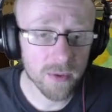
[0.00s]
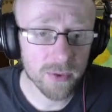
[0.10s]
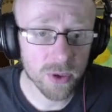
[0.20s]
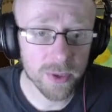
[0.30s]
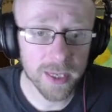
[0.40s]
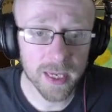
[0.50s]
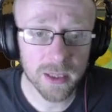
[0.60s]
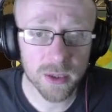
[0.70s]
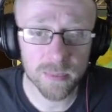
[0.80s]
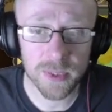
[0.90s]
Glory
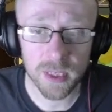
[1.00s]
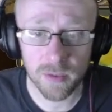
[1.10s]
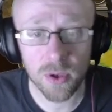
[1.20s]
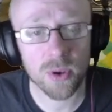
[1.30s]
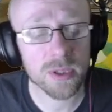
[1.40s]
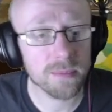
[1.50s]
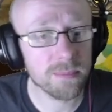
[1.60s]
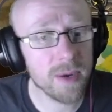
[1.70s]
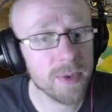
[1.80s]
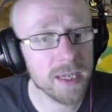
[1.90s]
Kingdoms. Of course,
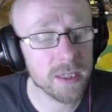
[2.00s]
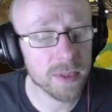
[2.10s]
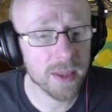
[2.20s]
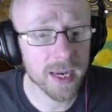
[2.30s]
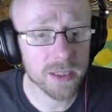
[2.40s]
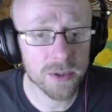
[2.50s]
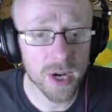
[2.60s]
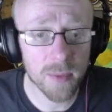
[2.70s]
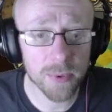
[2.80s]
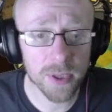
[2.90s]
remember ladies, click the like and
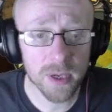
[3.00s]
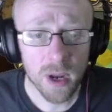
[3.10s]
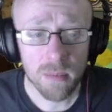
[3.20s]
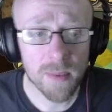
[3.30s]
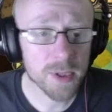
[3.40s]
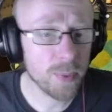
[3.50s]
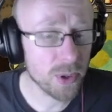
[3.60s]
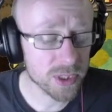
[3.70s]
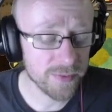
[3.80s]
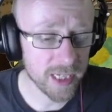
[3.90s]
subscribe button. Remember to
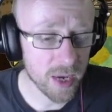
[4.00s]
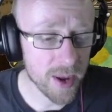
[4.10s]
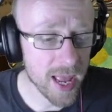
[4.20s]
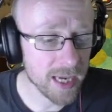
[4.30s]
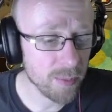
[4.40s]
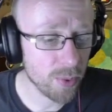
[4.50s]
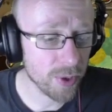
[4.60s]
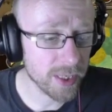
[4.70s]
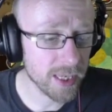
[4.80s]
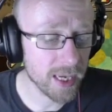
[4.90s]
pause the video at any
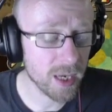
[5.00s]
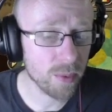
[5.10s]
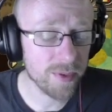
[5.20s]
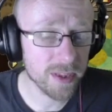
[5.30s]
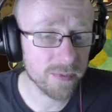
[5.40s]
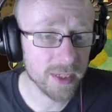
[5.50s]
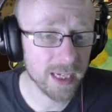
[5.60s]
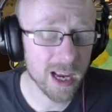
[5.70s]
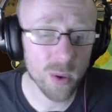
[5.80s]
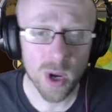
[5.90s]
point within the
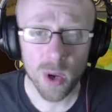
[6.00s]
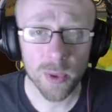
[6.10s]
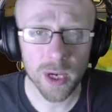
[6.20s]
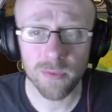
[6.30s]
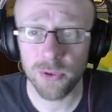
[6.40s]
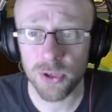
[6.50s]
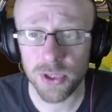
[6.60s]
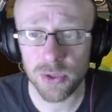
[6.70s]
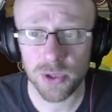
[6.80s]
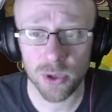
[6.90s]
video. We're going through the
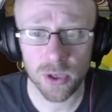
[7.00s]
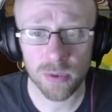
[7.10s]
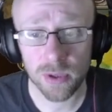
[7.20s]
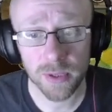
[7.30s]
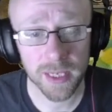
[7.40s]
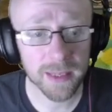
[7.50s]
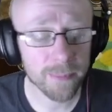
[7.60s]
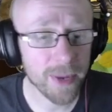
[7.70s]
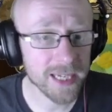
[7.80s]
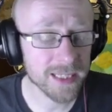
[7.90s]
tutorial, looking at the
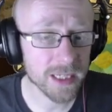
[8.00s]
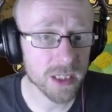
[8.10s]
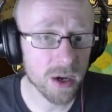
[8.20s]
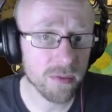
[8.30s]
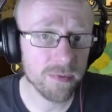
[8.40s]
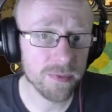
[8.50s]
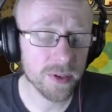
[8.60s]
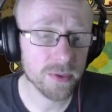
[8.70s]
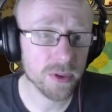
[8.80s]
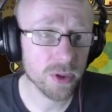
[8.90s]
basics of
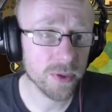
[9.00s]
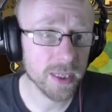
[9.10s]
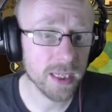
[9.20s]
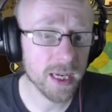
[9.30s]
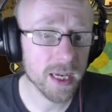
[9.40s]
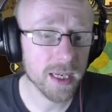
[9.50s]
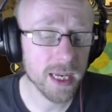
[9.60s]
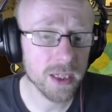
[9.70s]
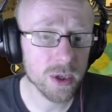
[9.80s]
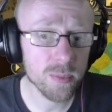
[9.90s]
Field of Glory
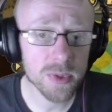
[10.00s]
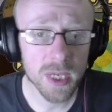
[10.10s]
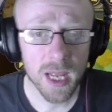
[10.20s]
Kingdoms.